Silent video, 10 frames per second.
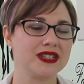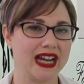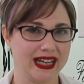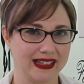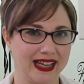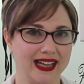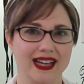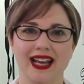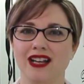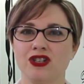of
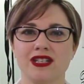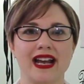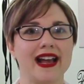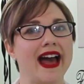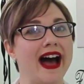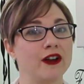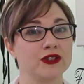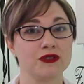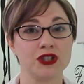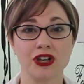Stanley, just like
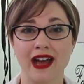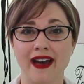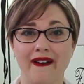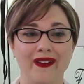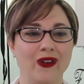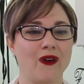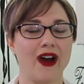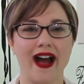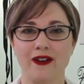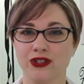House of Chanel or
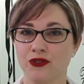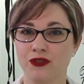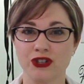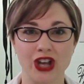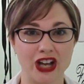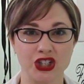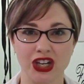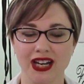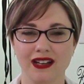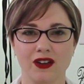House of
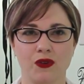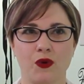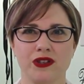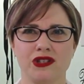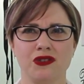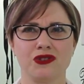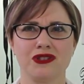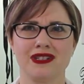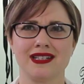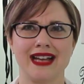Versace. Of course, those
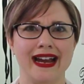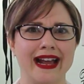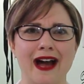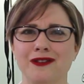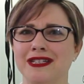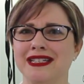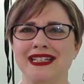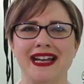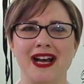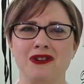are designing houses
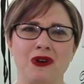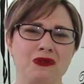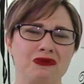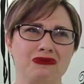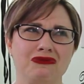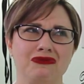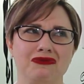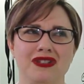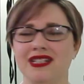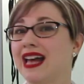and I don't
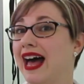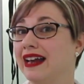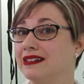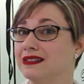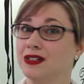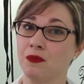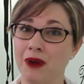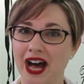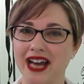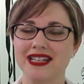design,
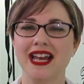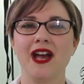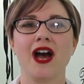but